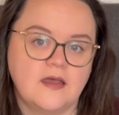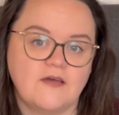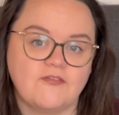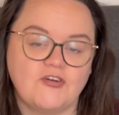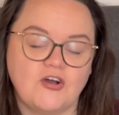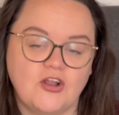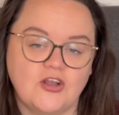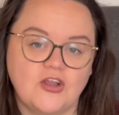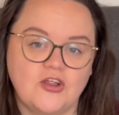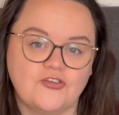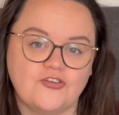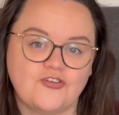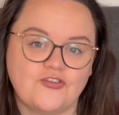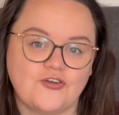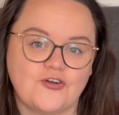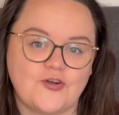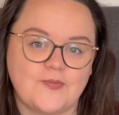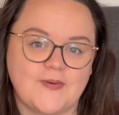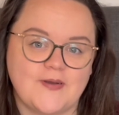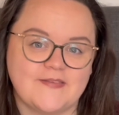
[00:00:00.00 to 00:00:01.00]
I've got a lot to
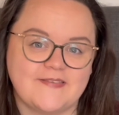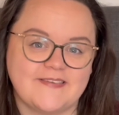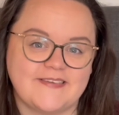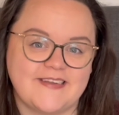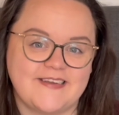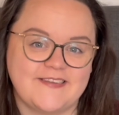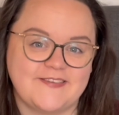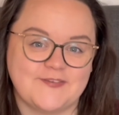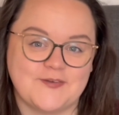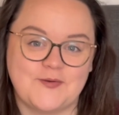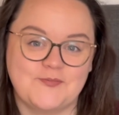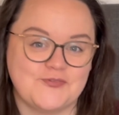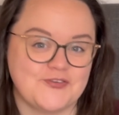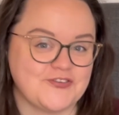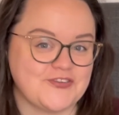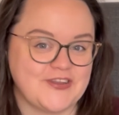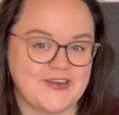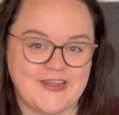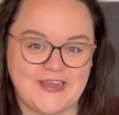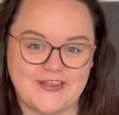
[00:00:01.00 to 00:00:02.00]
talk about today, so I'm just
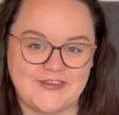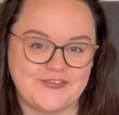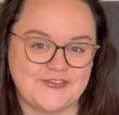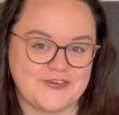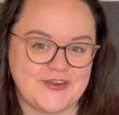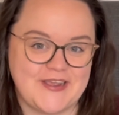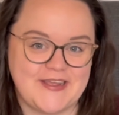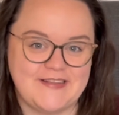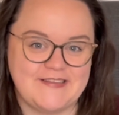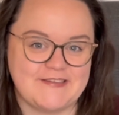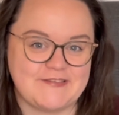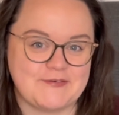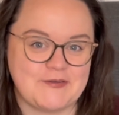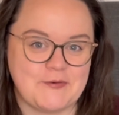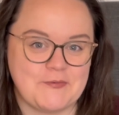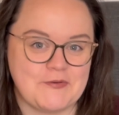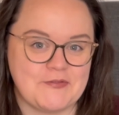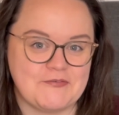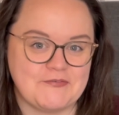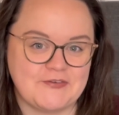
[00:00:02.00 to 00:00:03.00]
going to get straight into it
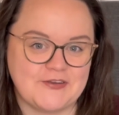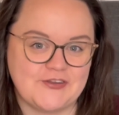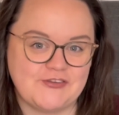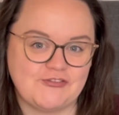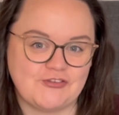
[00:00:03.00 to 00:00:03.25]
with finished